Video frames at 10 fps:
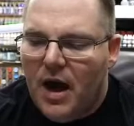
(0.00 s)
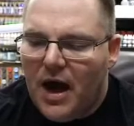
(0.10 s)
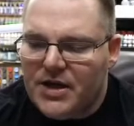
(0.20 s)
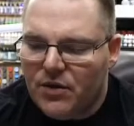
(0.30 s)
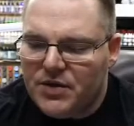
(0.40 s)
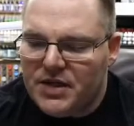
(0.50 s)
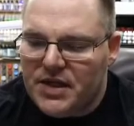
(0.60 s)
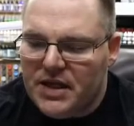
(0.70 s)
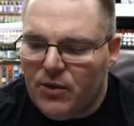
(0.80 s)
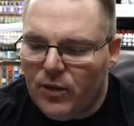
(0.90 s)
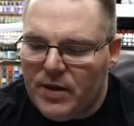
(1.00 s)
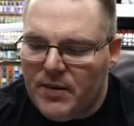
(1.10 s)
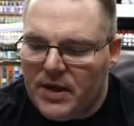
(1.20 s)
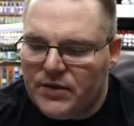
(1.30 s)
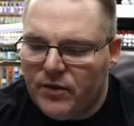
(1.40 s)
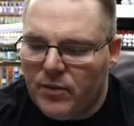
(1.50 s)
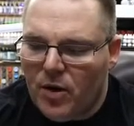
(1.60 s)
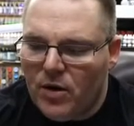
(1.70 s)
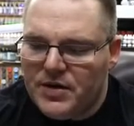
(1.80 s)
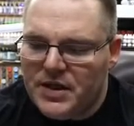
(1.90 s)
don't see any repeats for
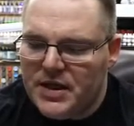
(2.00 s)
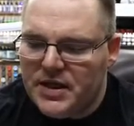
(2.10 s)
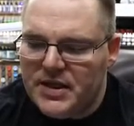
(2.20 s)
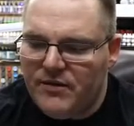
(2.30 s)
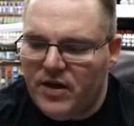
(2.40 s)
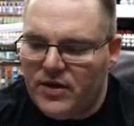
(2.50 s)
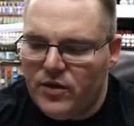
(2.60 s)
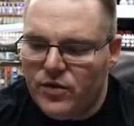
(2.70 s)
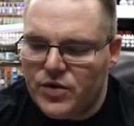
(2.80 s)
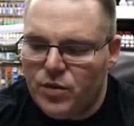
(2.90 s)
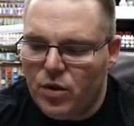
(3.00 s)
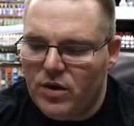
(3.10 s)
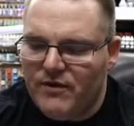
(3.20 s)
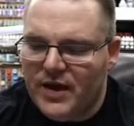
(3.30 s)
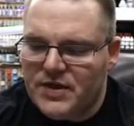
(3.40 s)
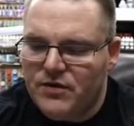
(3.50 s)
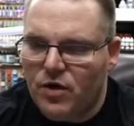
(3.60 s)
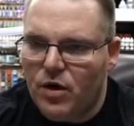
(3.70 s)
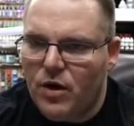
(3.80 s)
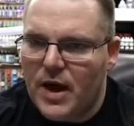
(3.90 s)
parts, and it does have like the little swirl effects for
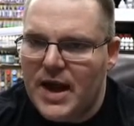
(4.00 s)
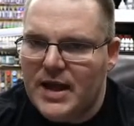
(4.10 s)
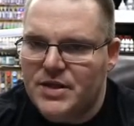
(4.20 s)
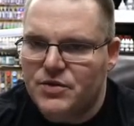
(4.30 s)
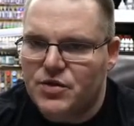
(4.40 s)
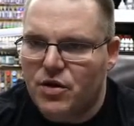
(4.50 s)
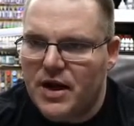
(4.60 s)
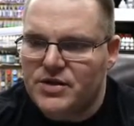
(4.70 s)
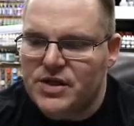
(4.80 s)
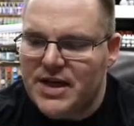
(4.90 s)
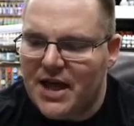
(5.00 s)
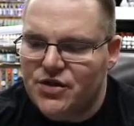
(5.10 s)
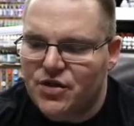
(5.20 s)
her hands, which aren't actually attached to